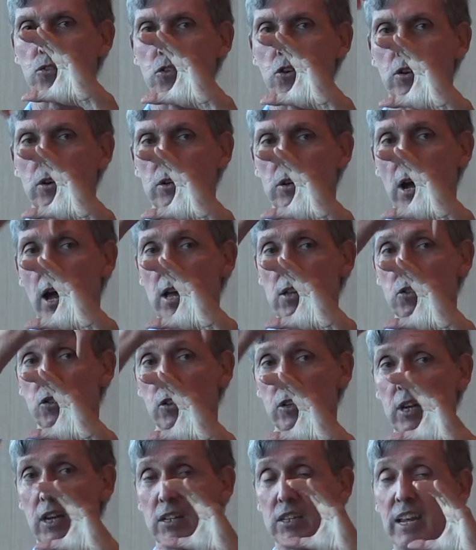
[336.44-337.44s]
they're
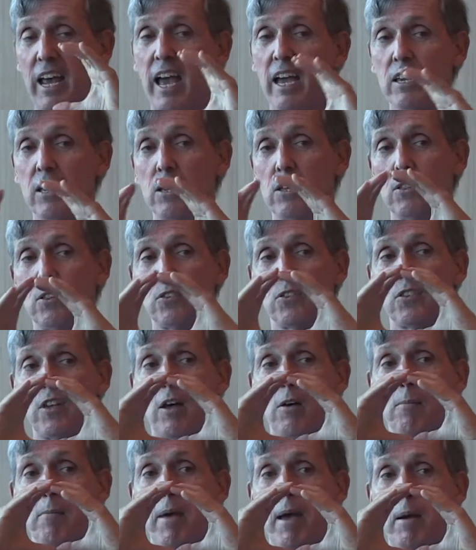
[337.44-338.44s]
constantly attacking the
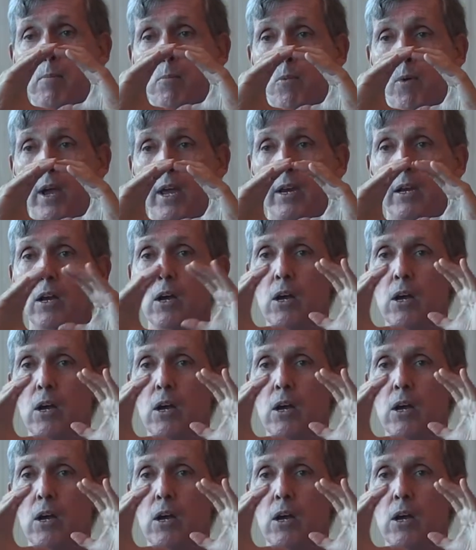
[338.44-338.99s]
cell membrane,